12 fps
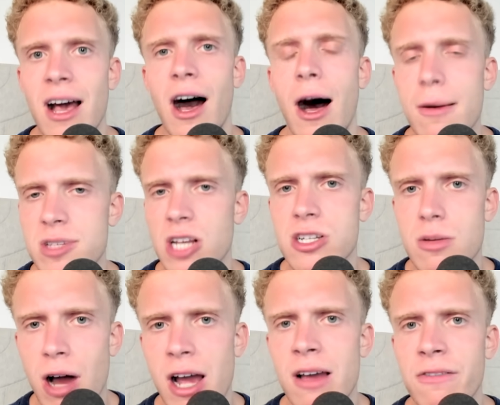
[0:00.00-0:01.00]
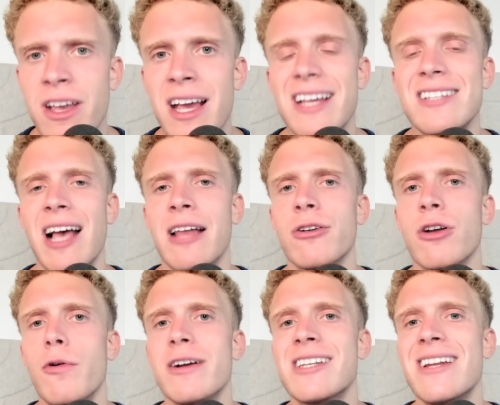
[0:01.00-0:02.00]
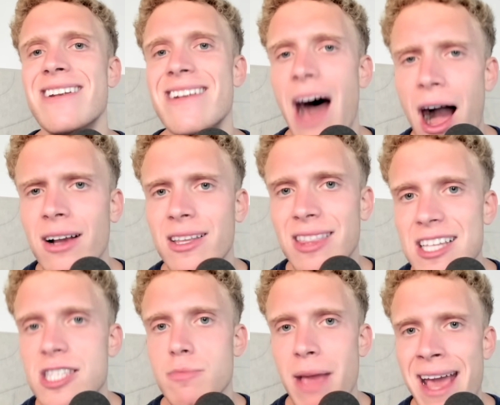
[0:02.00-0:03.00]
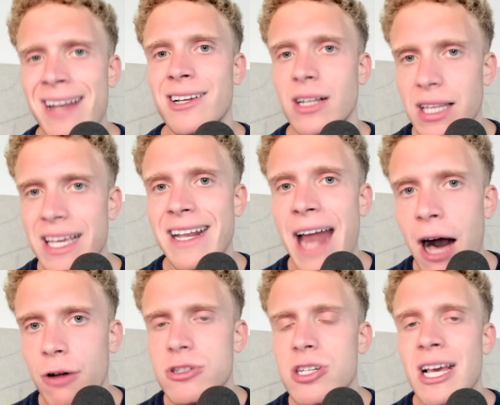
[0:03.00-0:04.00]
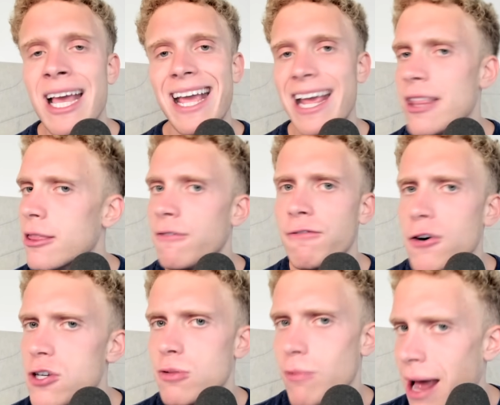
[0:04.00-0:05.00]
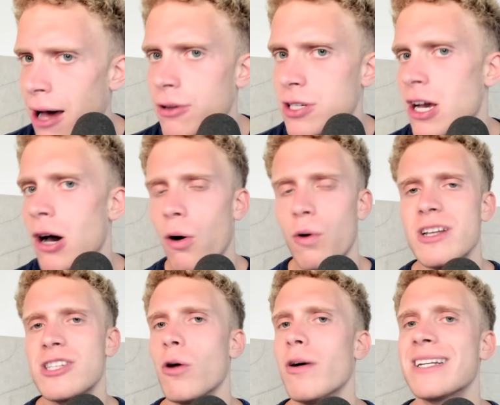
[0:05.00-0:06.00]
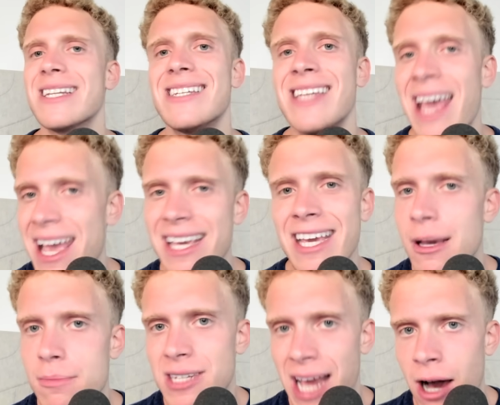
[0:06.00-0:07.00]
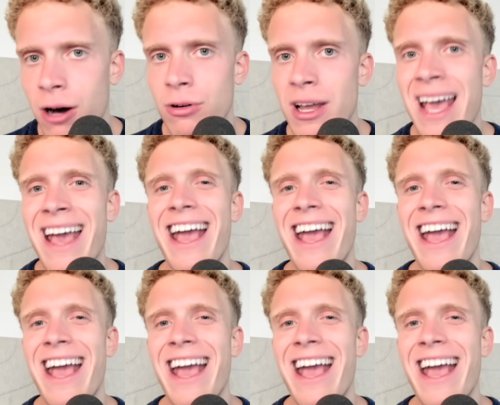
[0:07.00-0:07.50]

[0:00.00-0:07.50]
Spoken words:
Khamzat Chimaev is either going to knock this man clean out in the first round or he's going to take him down